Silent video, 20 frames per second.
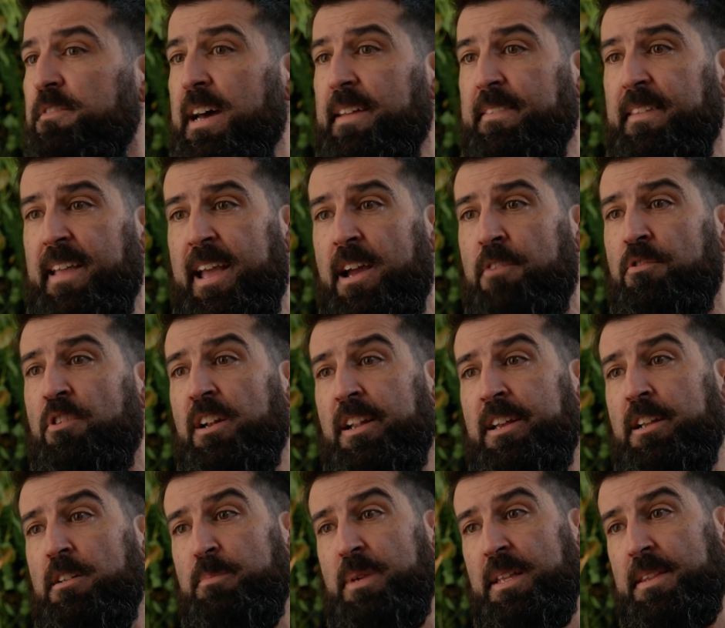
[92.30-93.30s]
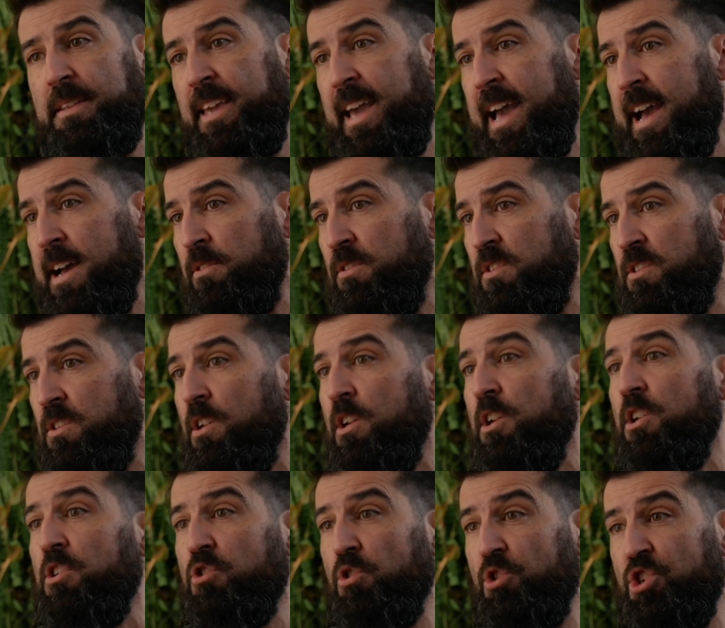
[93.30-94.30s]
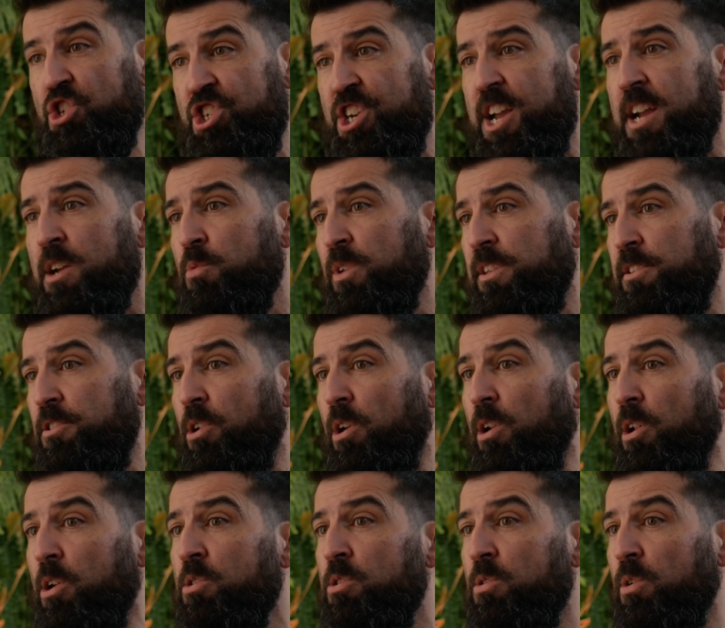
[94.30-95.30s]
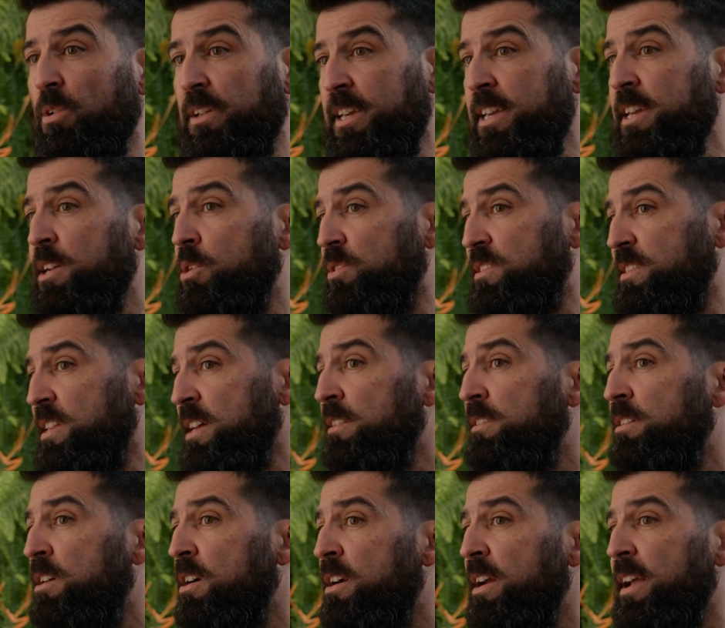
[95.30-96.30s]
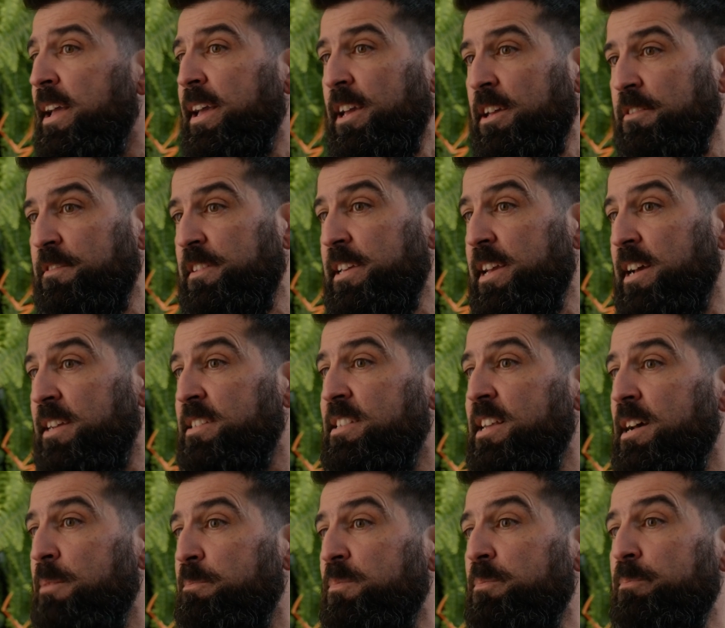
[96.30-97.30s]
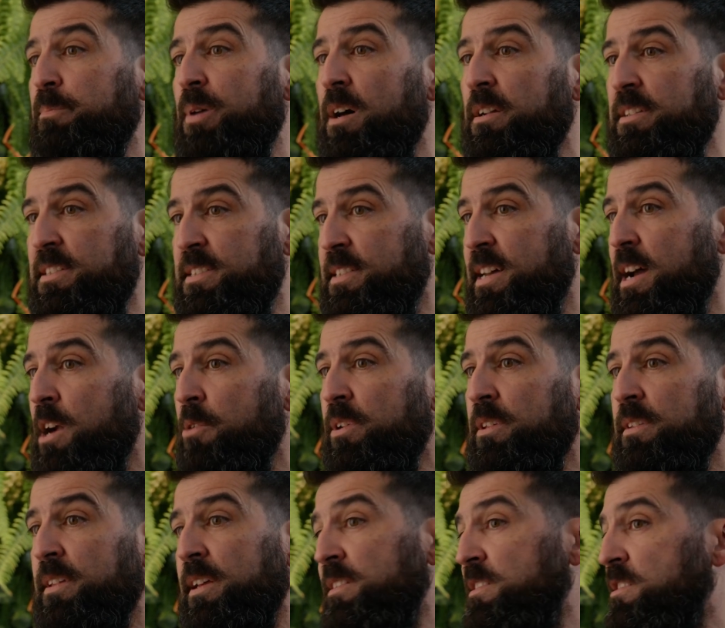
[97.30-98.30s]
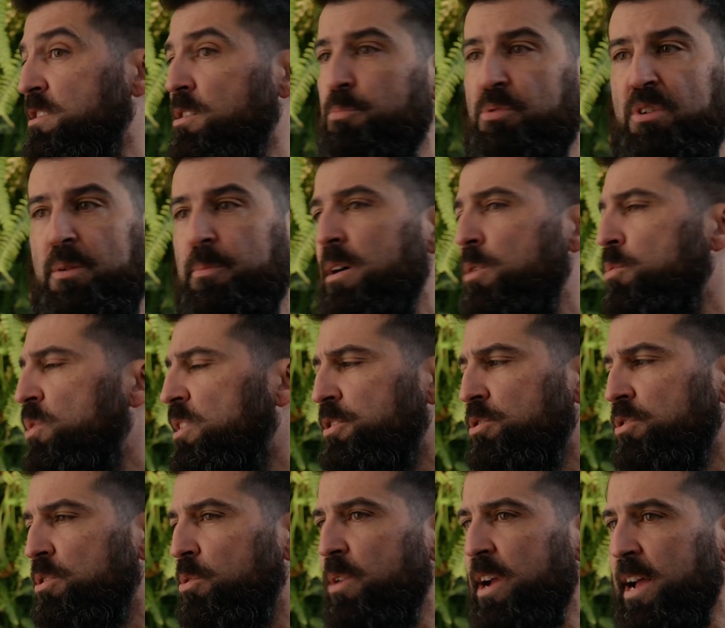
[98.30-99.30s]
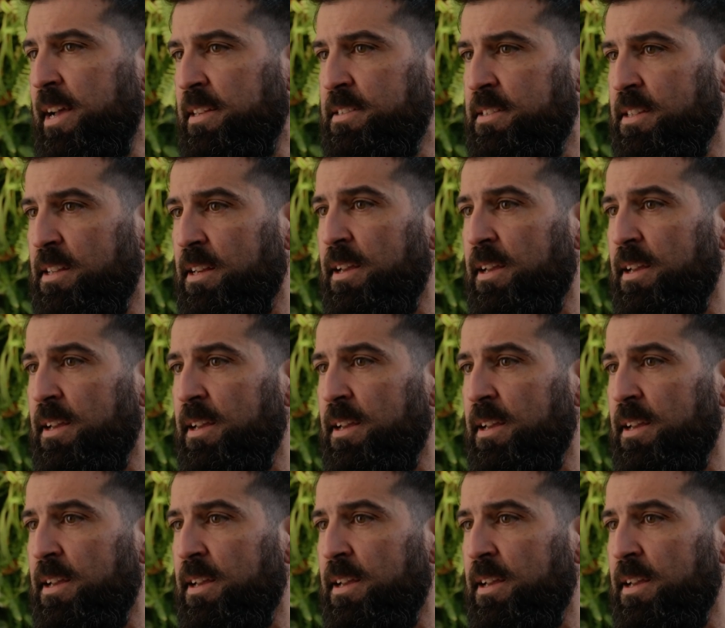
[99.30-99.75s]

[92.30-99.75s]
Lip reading: that every little bit counts, so check with your local eco-center if they accept polystyrene, and SOPRA will do the rest.